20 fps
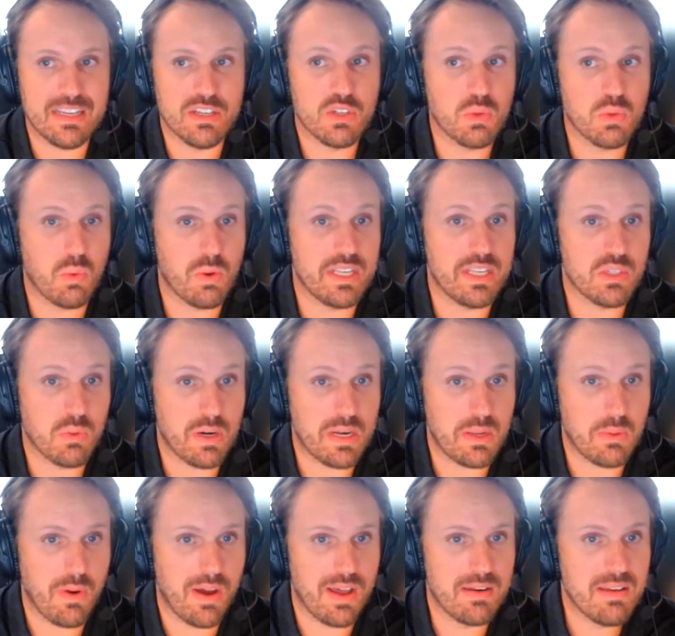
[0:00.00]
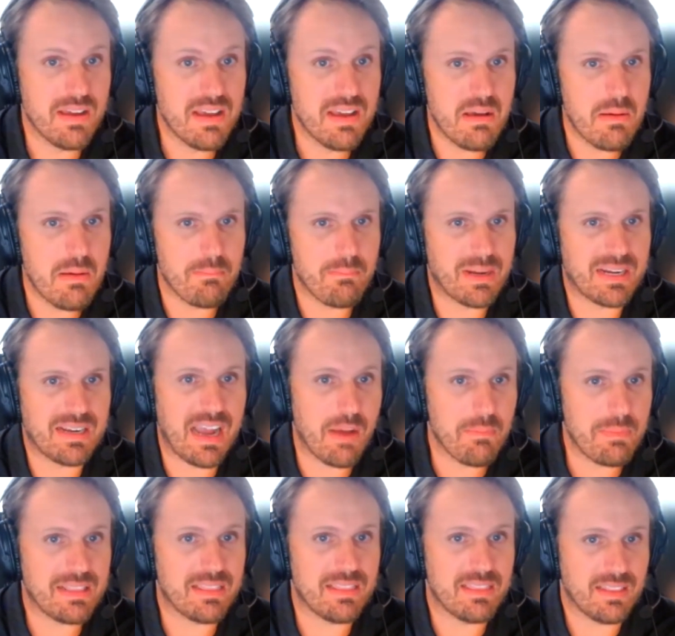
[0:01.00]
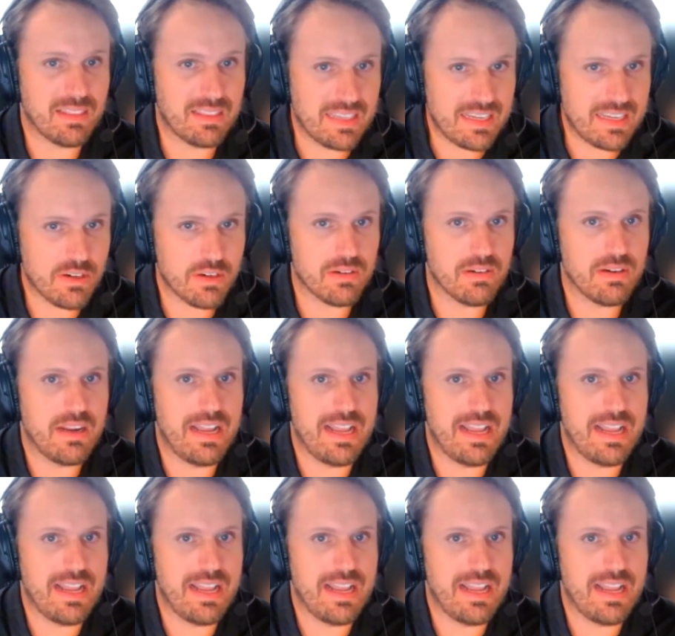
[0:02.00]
in 2021, becoming the leader